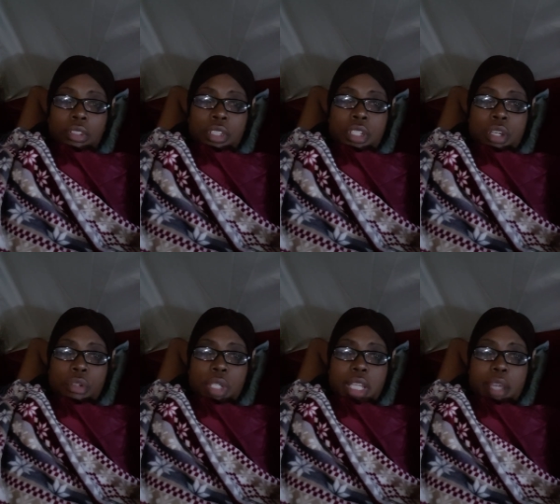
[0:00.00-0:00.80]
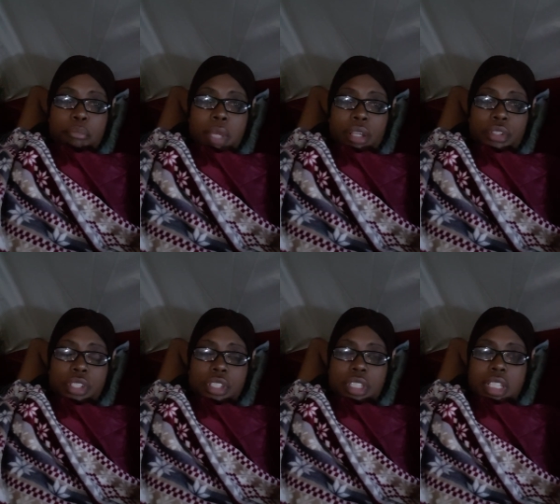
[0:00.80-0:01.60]
you know, and that
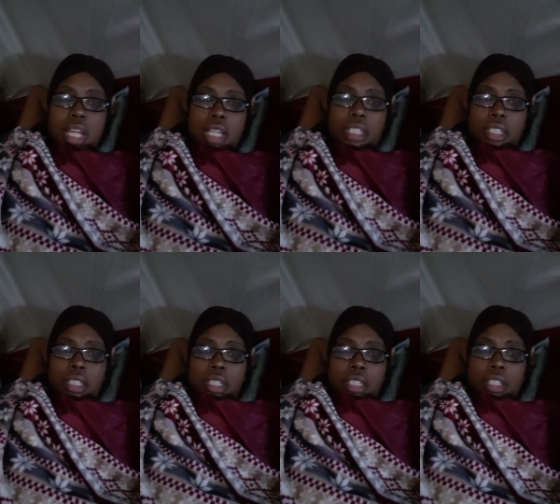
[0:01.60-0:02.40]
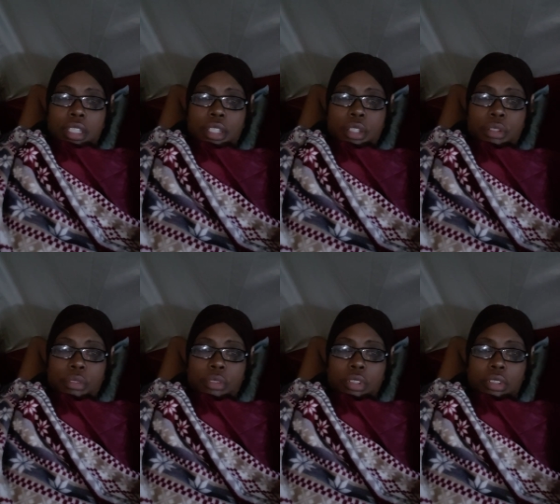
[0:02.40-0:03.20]
marriage is not, you know,
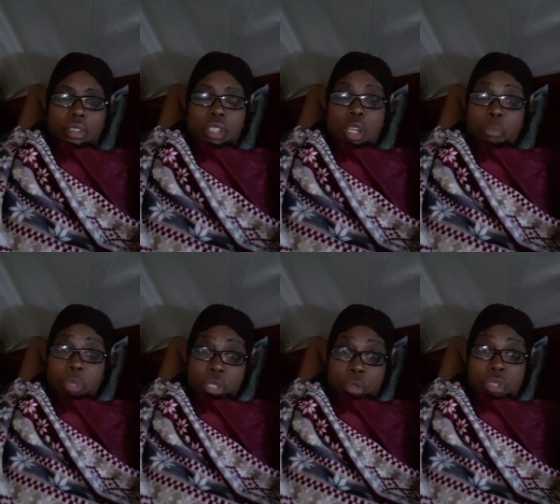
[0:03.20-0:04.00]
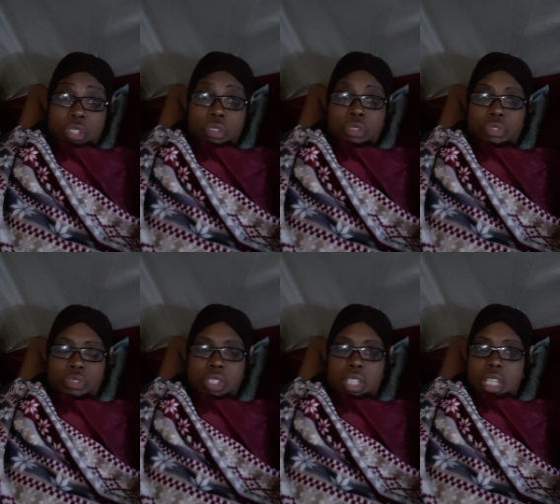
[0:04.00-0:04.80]
abusive
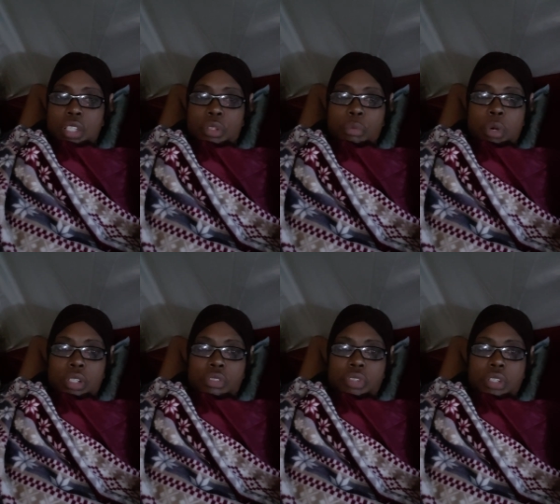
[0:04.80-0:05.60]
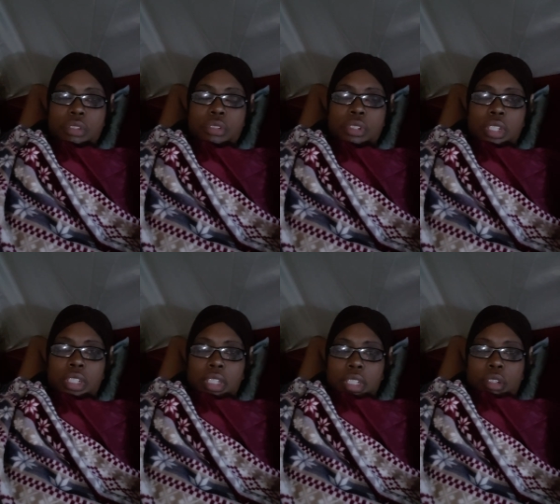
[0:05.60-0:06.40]
to either one of you,
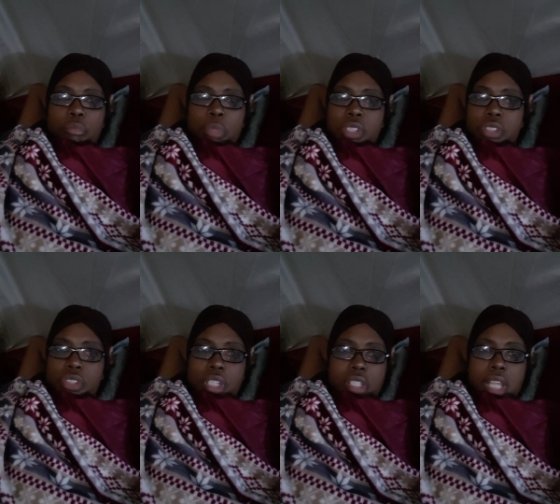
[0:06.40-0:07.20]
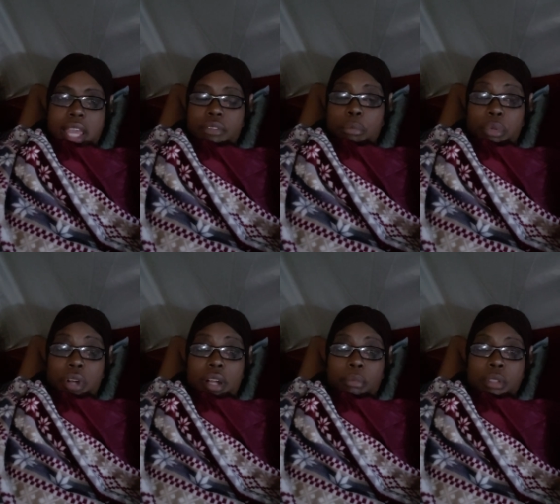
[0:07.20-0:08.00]
but you're just having
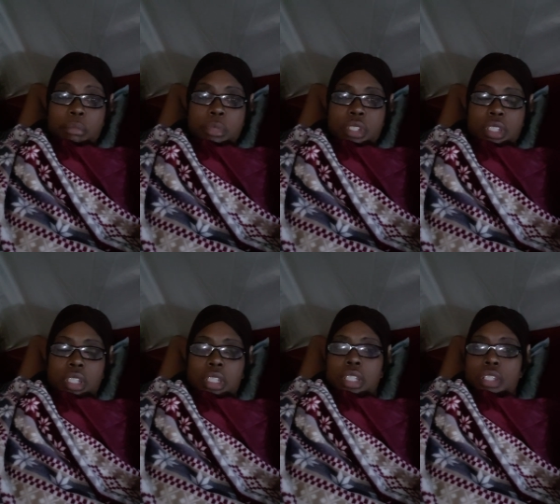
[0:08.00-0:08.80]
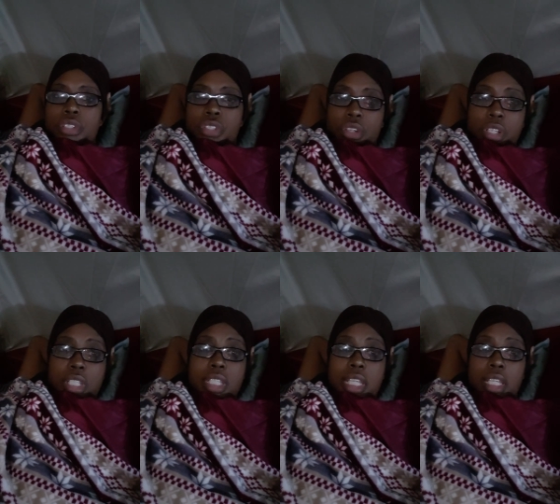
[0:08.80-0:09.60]
problems, start
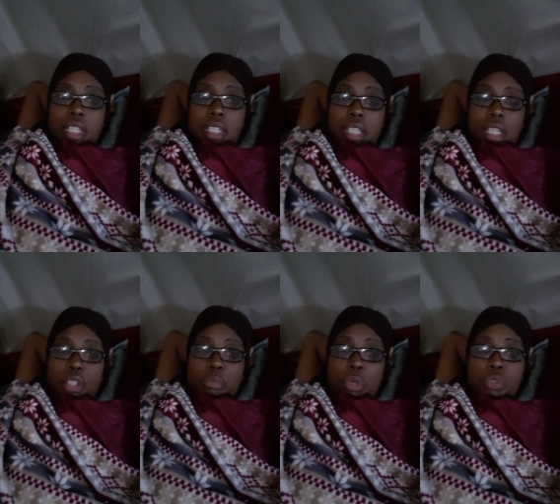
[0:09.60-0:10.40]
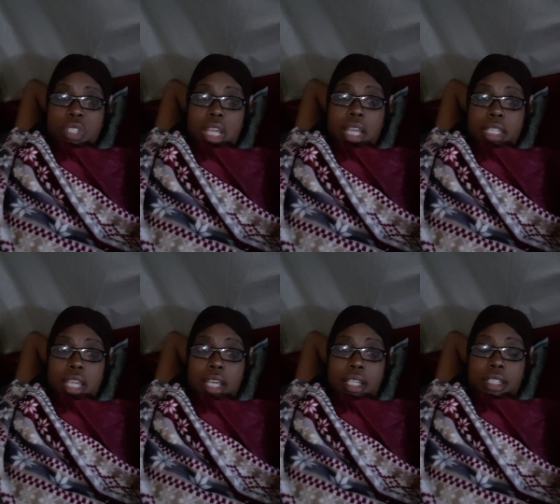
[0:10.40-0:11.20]
seeking the Most High
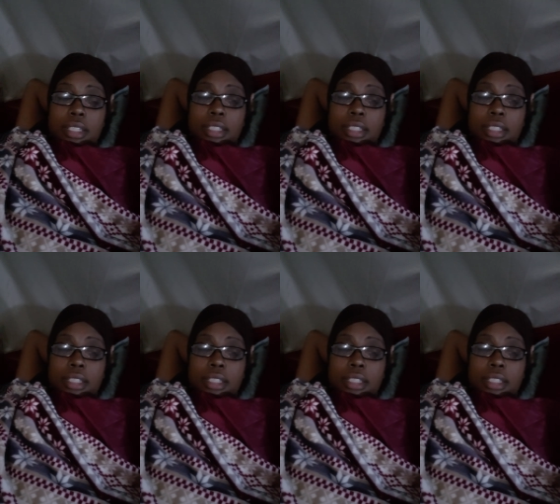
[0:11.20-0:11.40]
Yah,